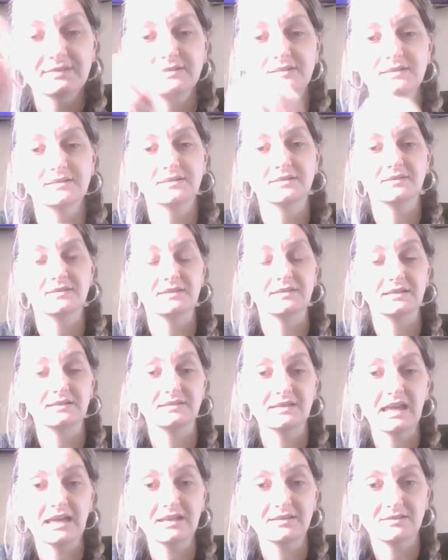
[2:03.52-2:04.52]
incidents
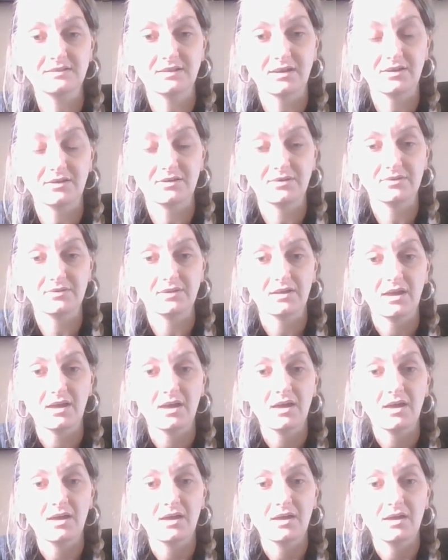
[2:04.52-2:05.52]
in Tesco's.
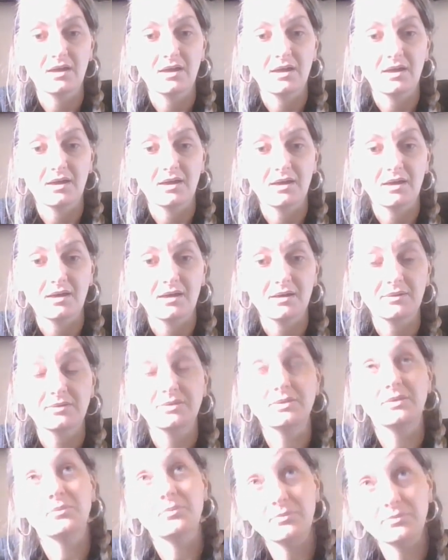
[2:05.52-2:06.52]

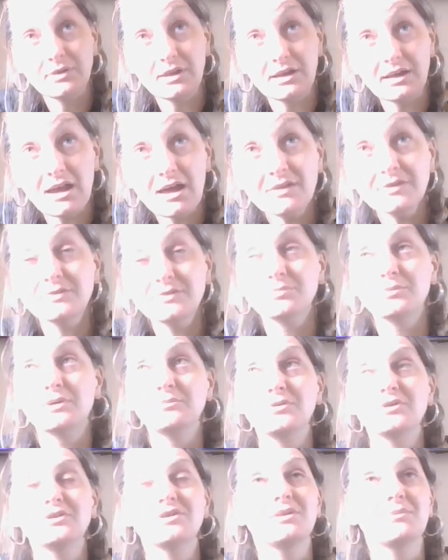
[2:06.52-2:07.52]
The last
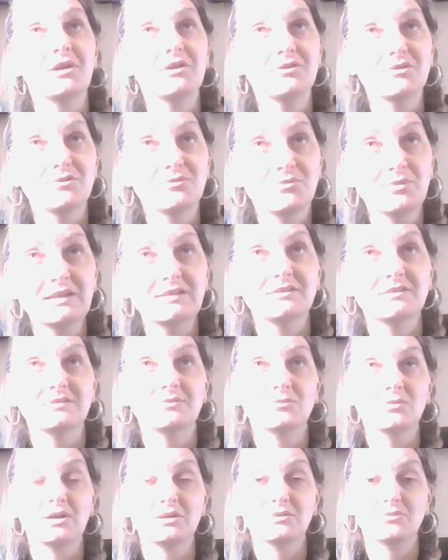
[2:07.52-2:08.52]
one was the most
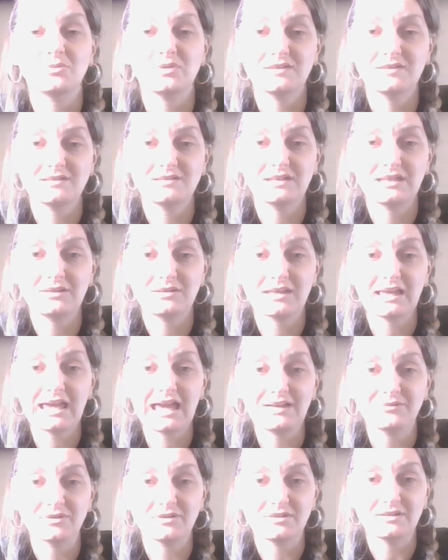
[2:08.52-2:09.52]
recent one with
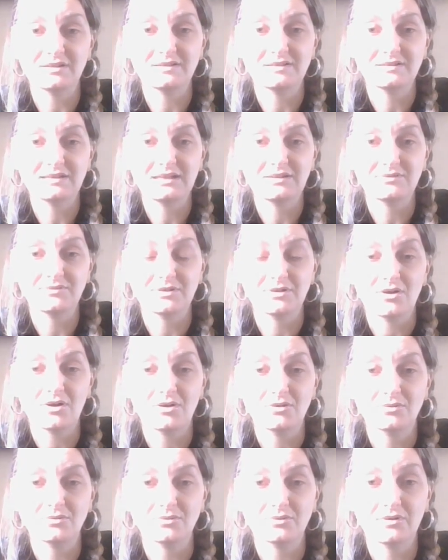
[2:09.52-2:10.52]
Councillor Stephen
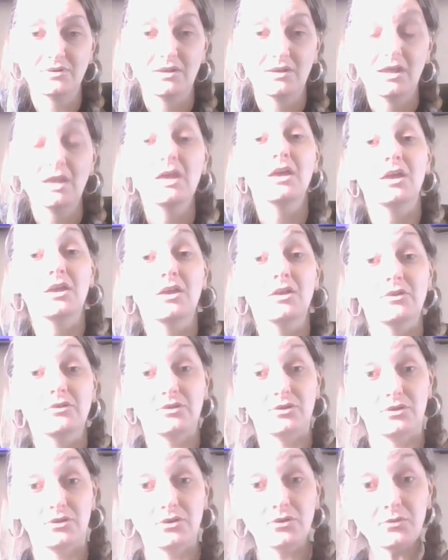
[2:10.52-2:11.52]
Holt.
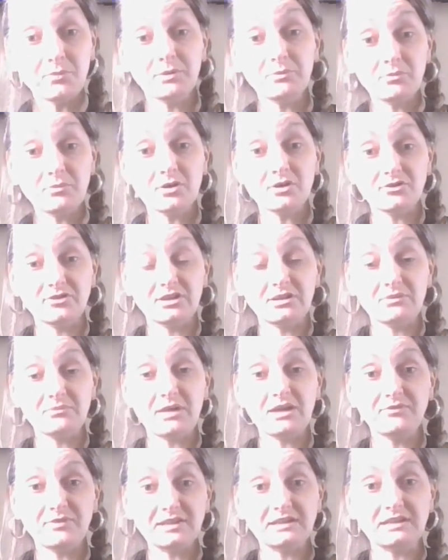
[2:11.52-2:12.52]
So you've been watching
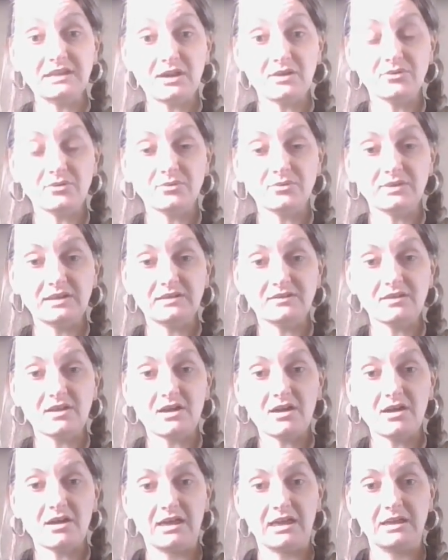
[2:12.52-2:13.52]
my videos all this
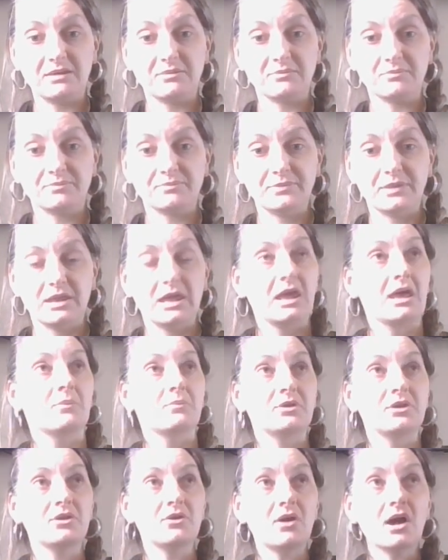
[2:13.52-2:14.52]
time,
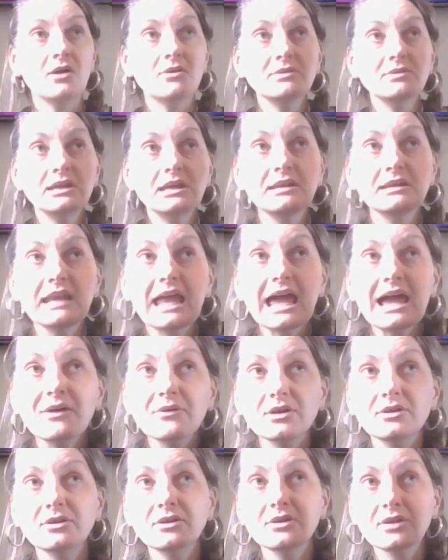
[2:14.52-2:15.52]
but you're only now
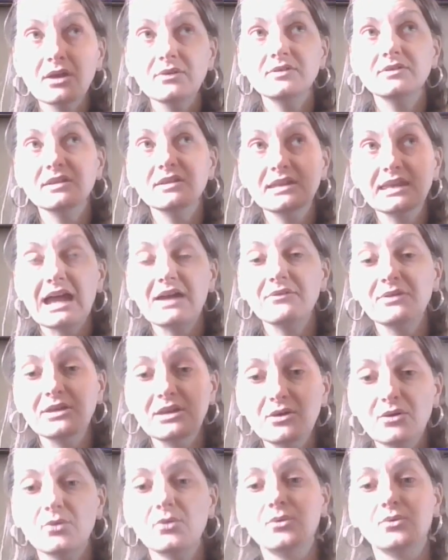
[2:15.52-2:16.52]
going to go to
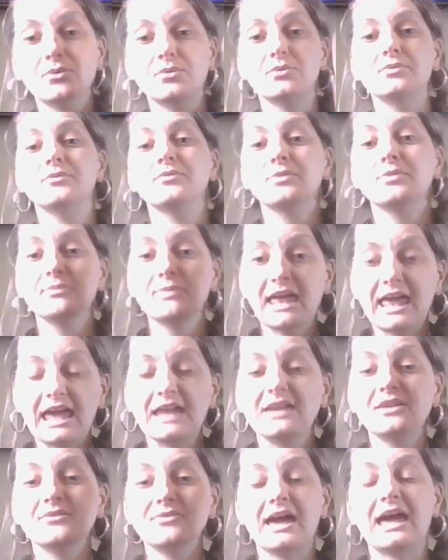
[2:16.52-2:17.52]
Gary Hall from the
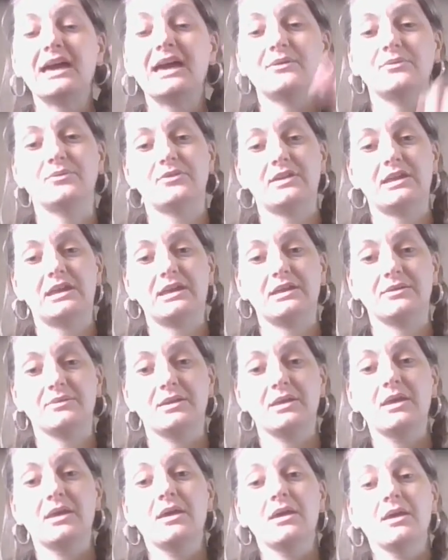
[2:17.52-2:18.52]
head of housing.